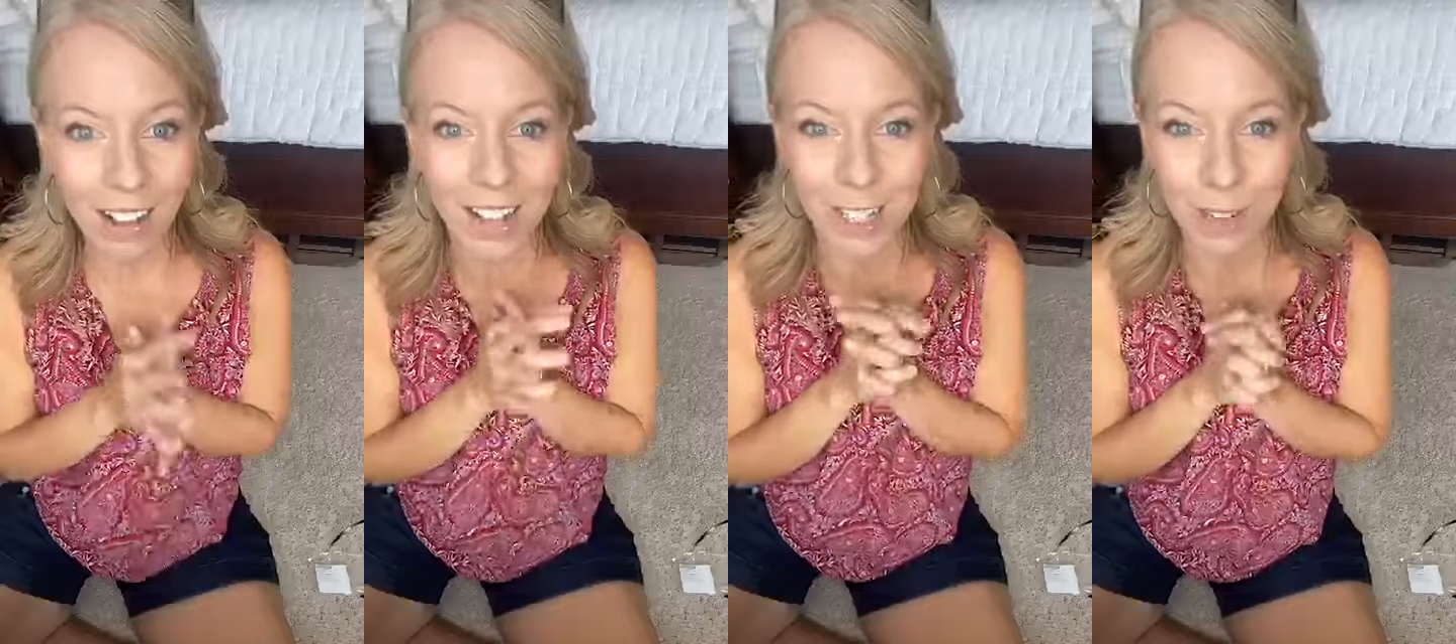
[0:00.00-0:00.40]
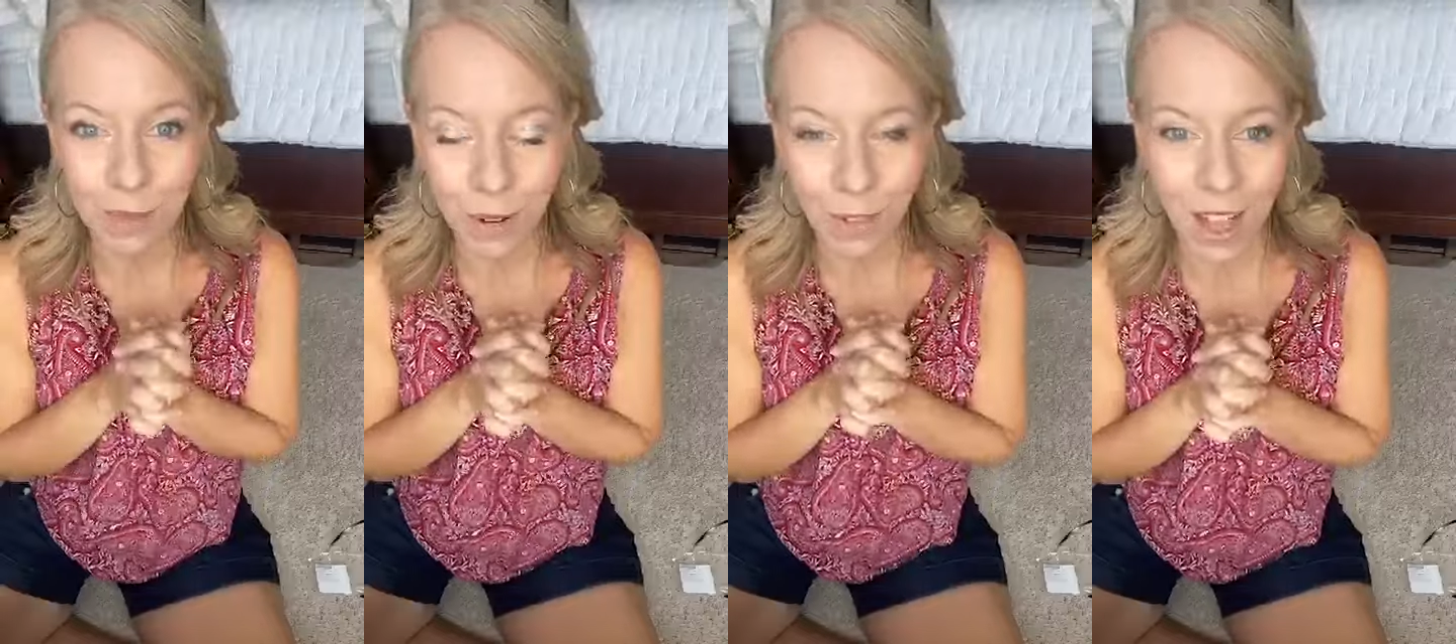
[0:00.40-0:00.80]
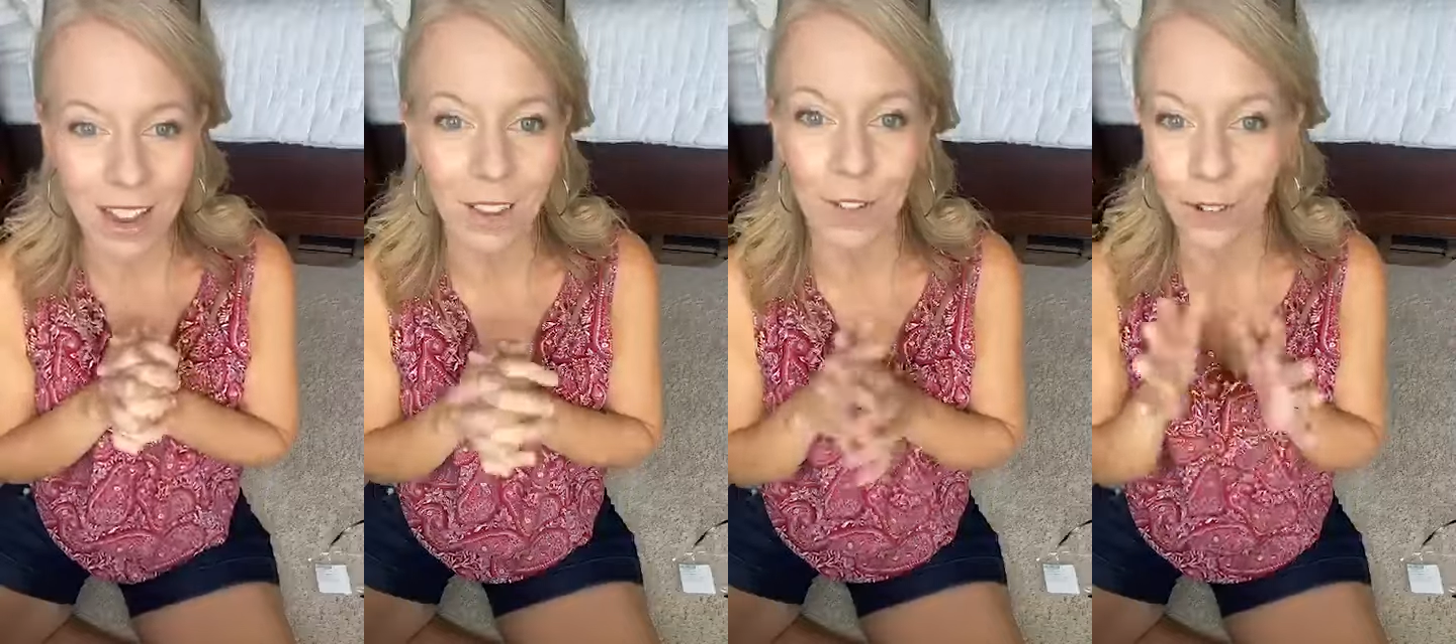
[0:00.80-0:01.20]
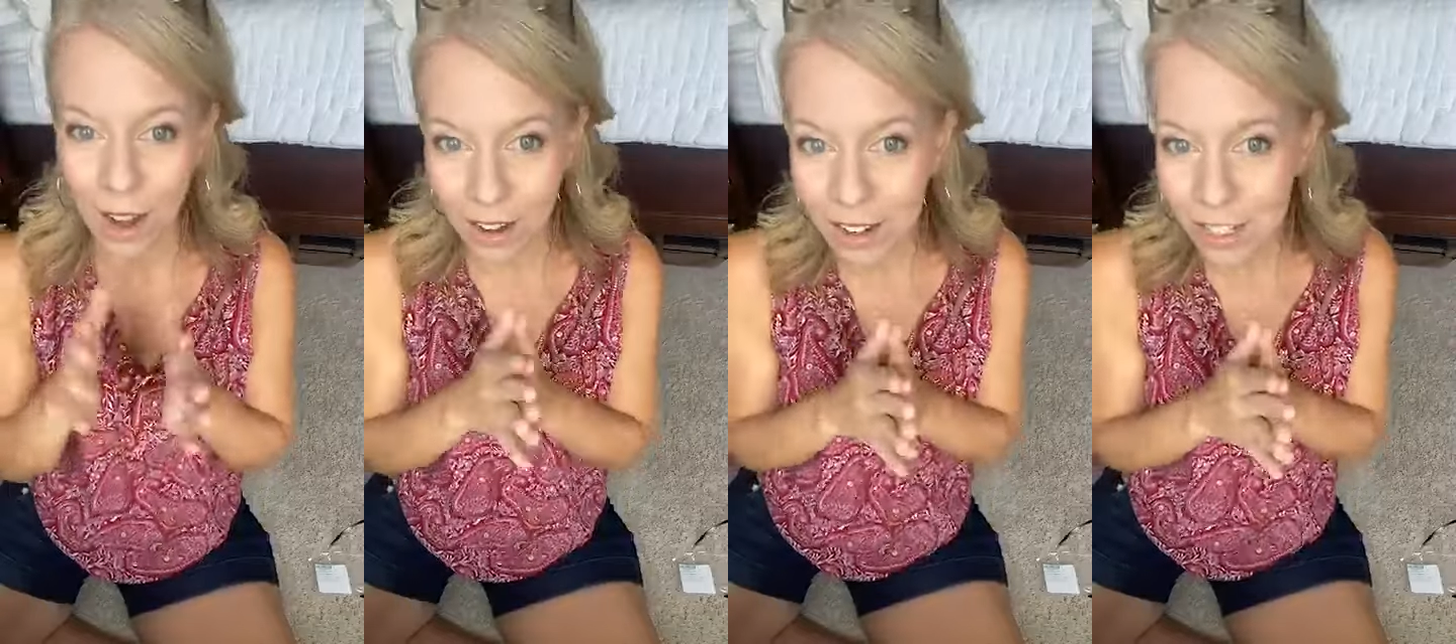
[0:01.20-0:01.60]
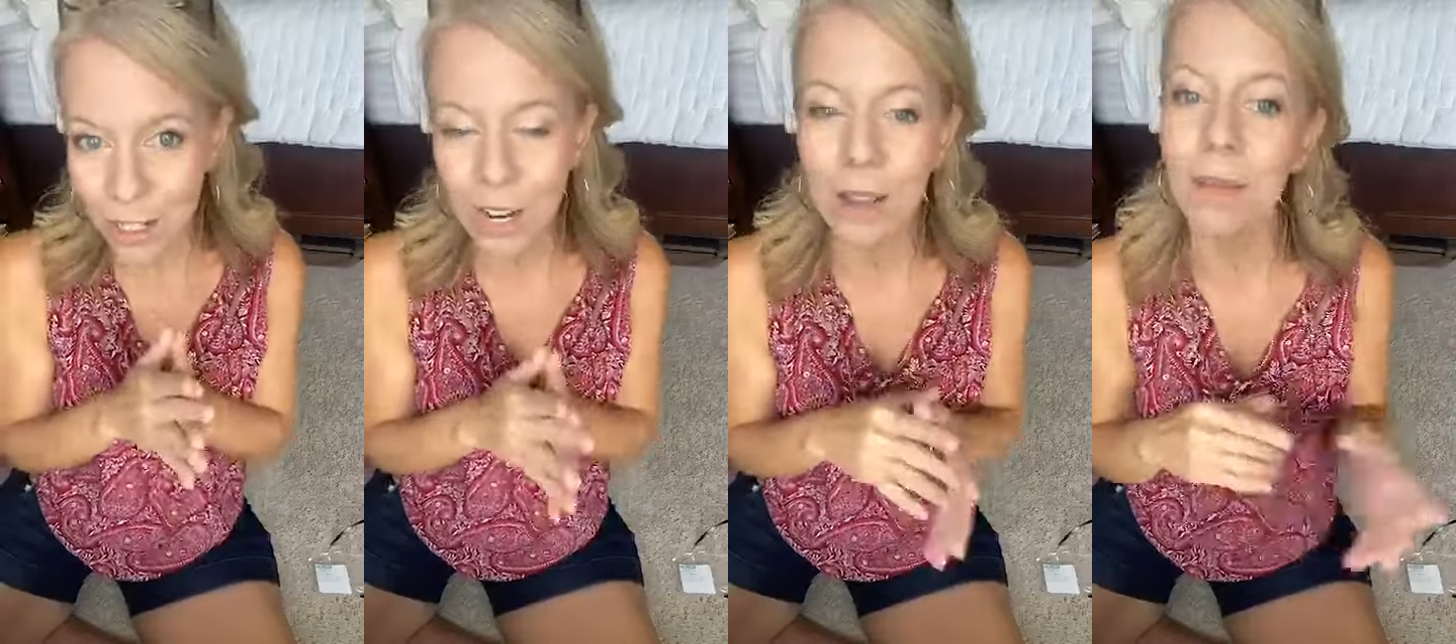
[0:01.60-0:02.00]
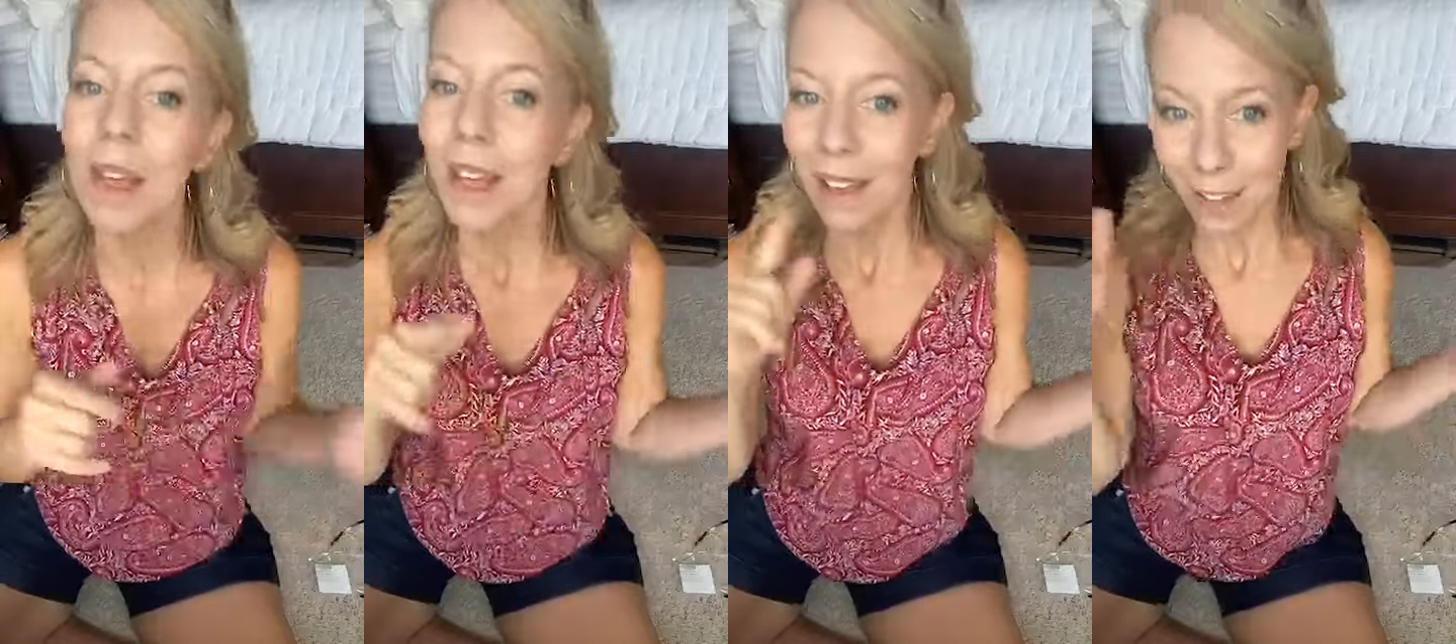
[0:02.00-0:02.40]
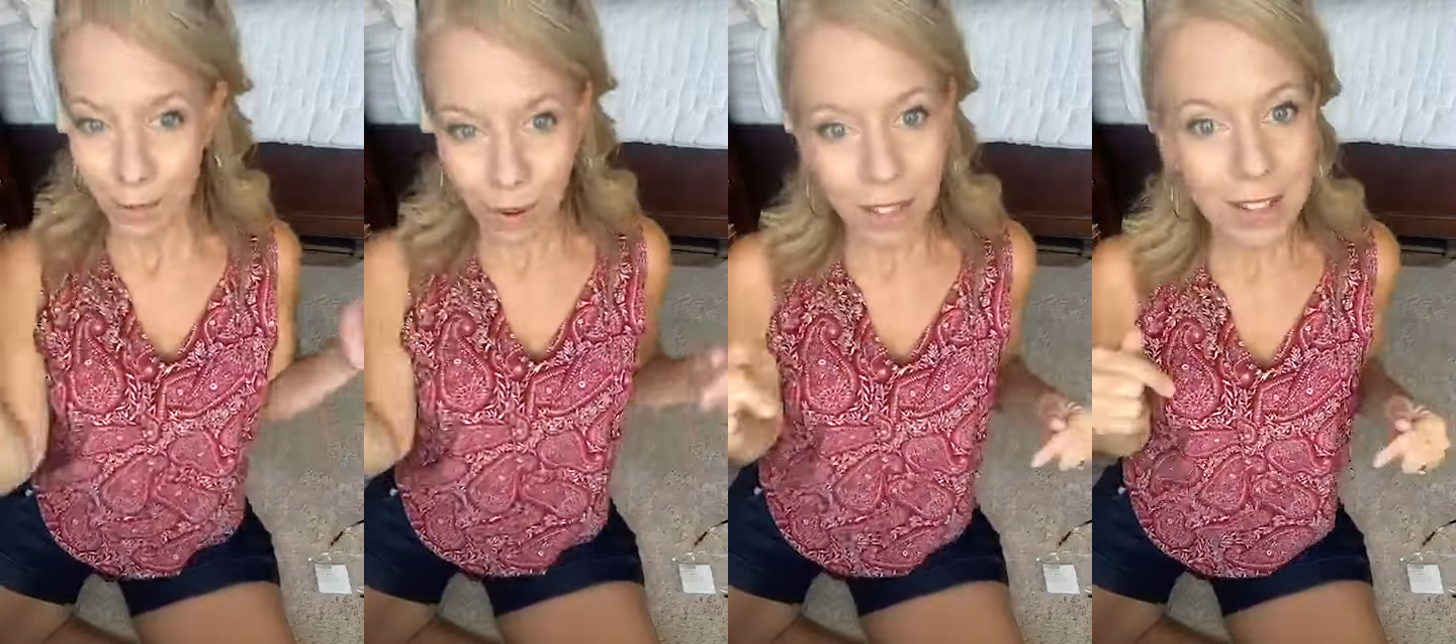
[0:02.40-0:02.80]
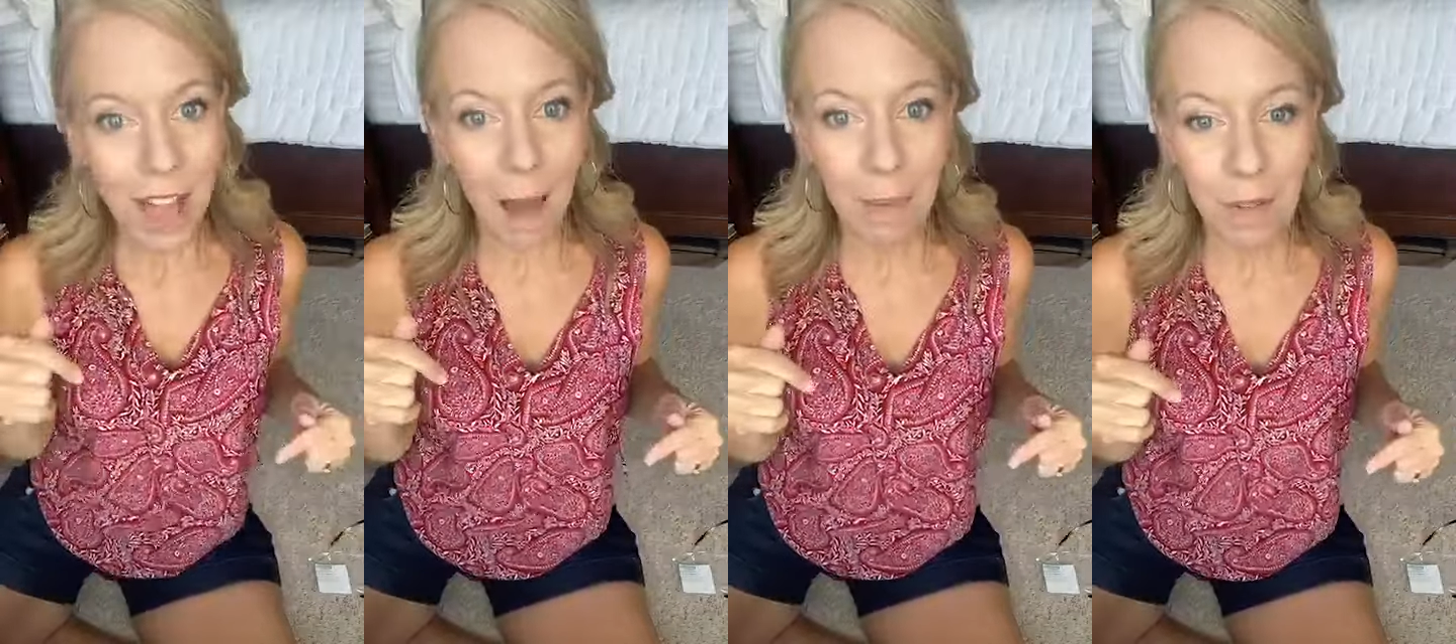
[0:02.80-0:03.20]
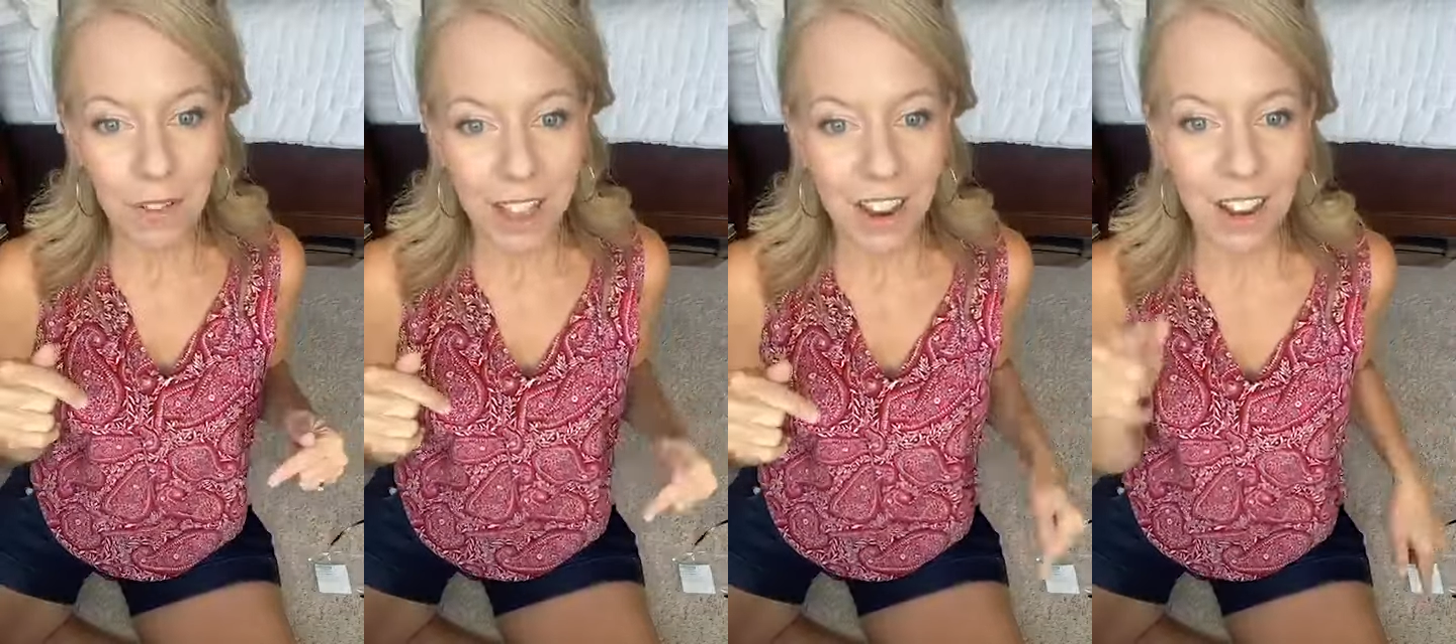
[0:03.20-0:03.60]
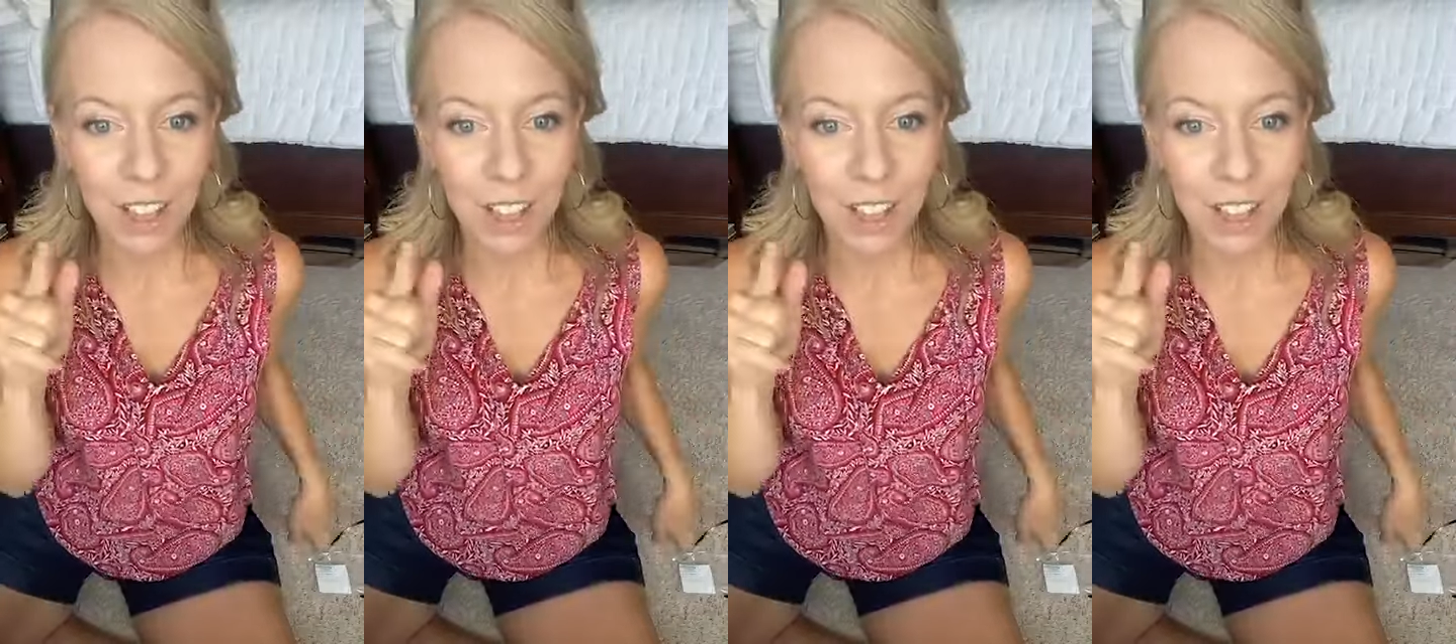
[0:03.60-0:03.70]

It's super fun. If you're not on Instagram, it's worth it to hop over there.